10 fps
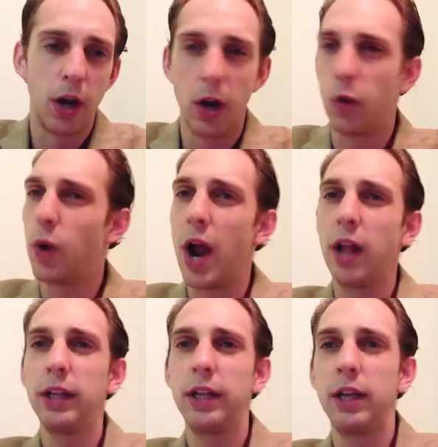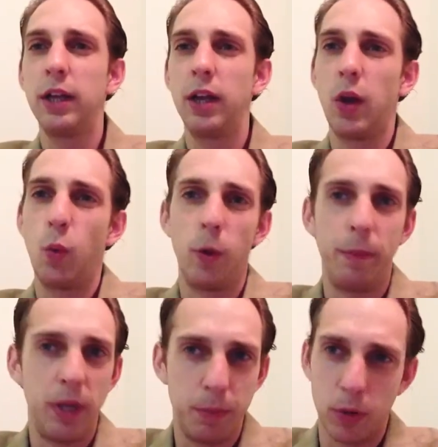rally where
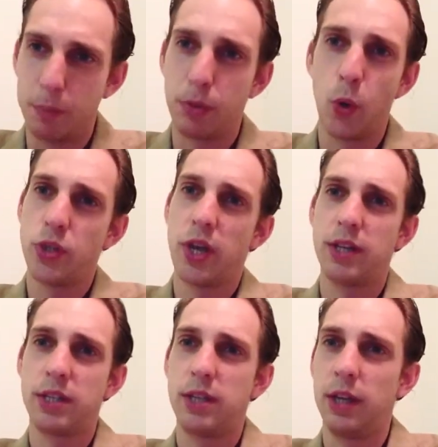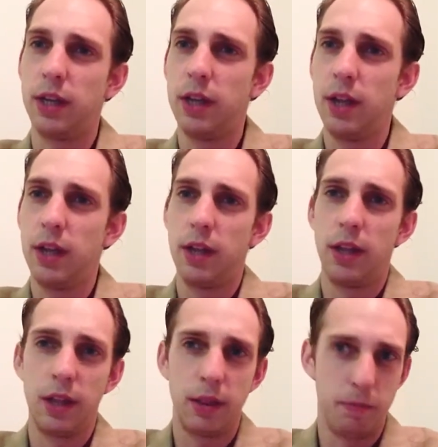people are protesting
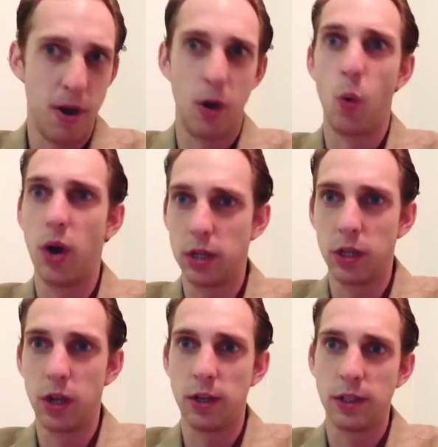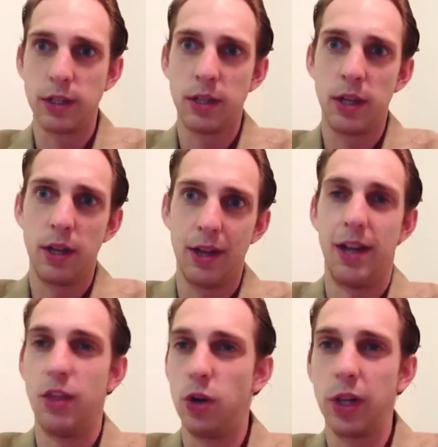the marijuana laws
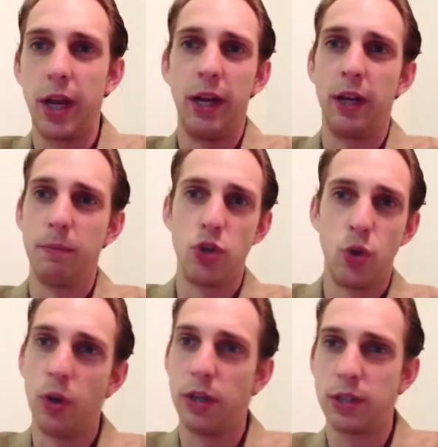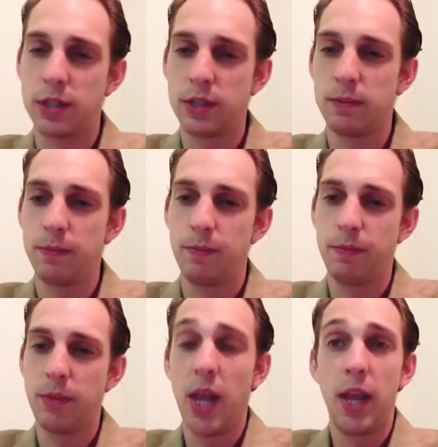and they're lighting up joints
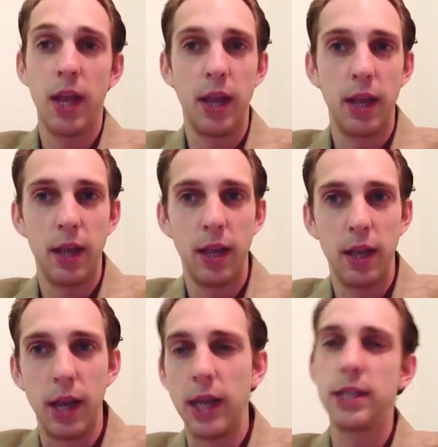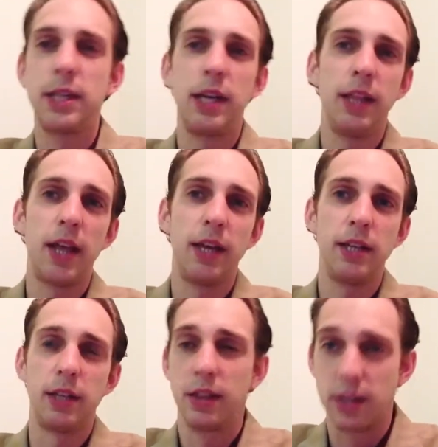in a city that
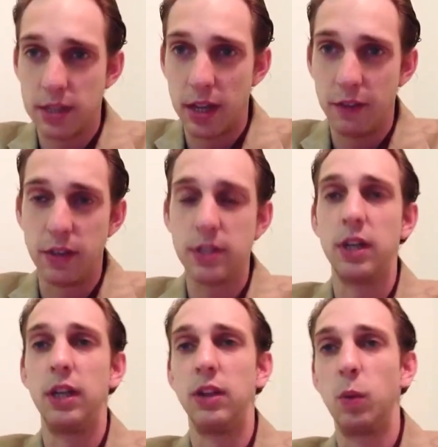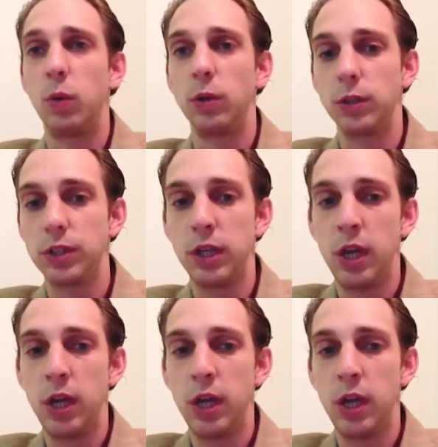isn't the safest city in the world.